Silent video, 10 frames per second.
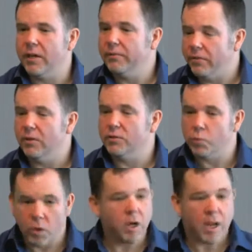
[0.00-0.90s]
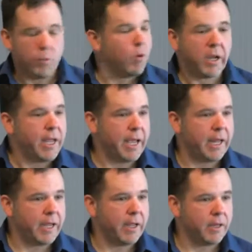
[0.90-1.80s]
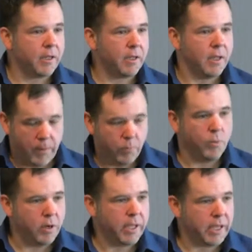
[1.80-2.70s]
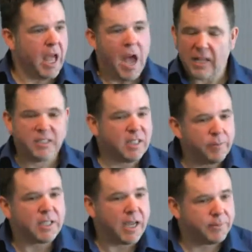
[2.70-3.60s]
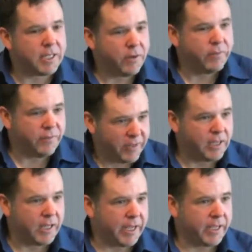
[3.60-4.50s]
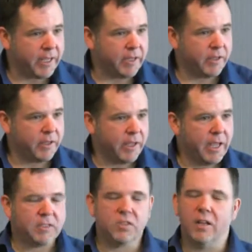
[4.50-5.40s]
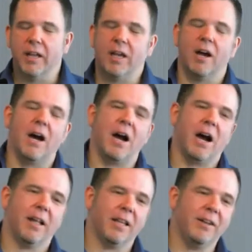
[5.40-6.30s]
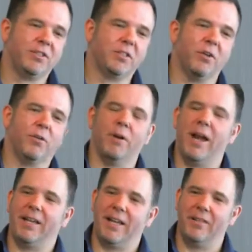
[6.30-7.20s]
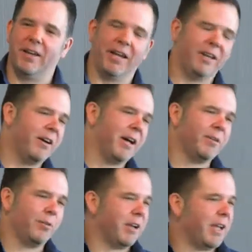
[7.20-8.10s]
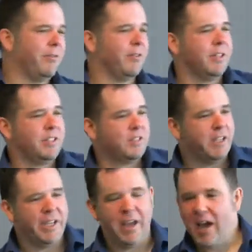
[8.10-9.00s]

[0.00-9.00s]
It involves work. I'm working at it. I'm working. And sometimes I don't feel like it. It's not like, ah, life's so great now that I know how to work effortlessly.